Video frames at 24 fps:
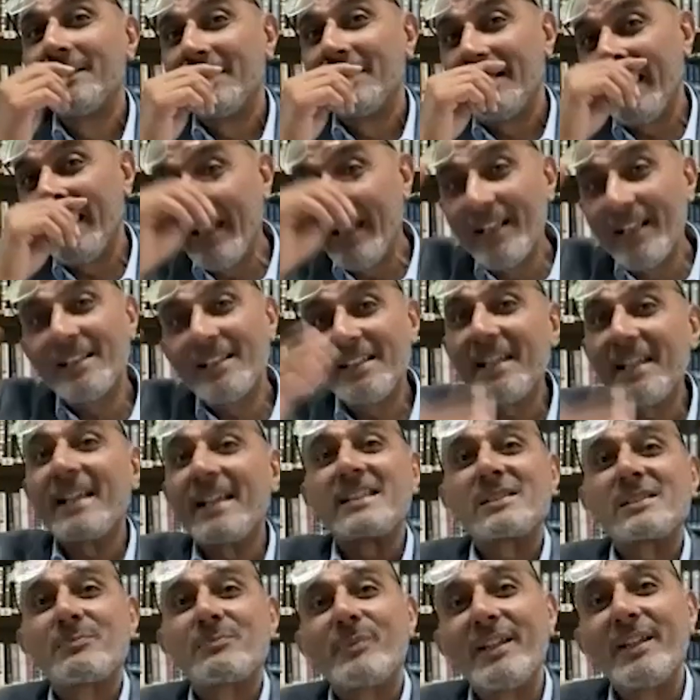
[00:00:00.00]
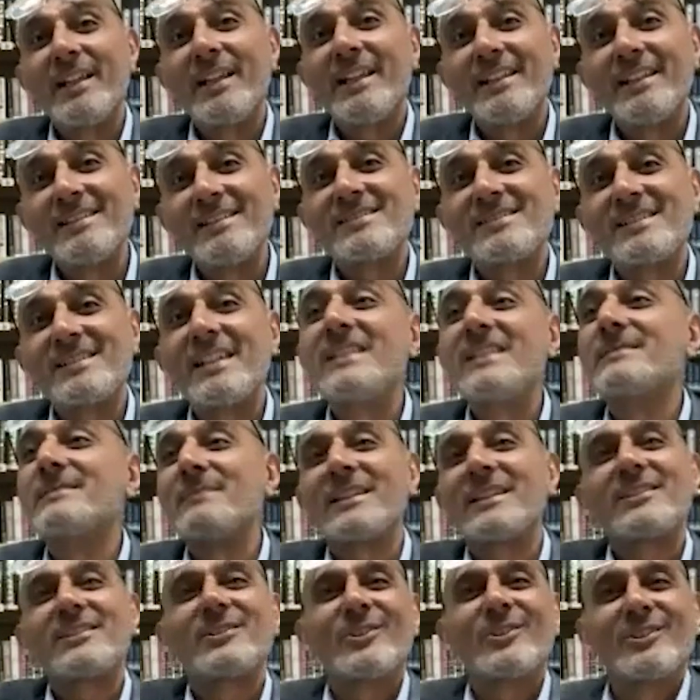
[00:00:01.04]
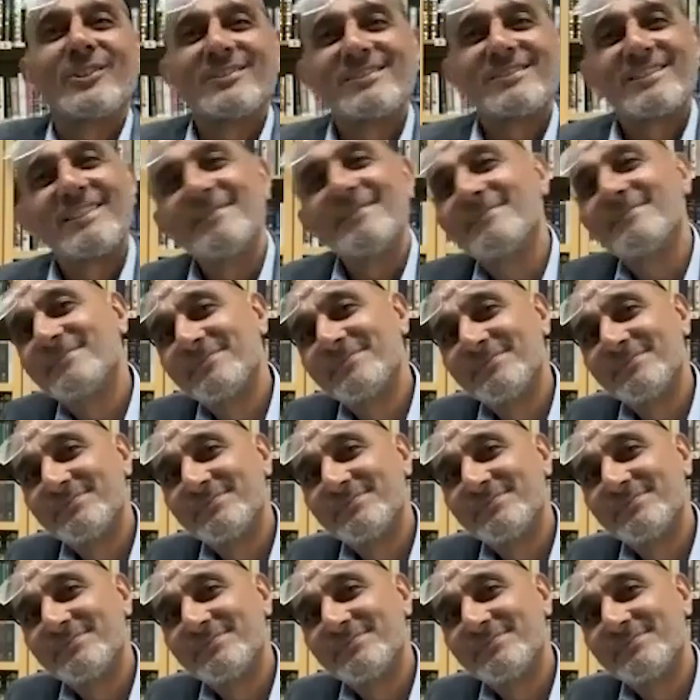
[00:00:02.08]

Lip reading: In it, he explains his methodology.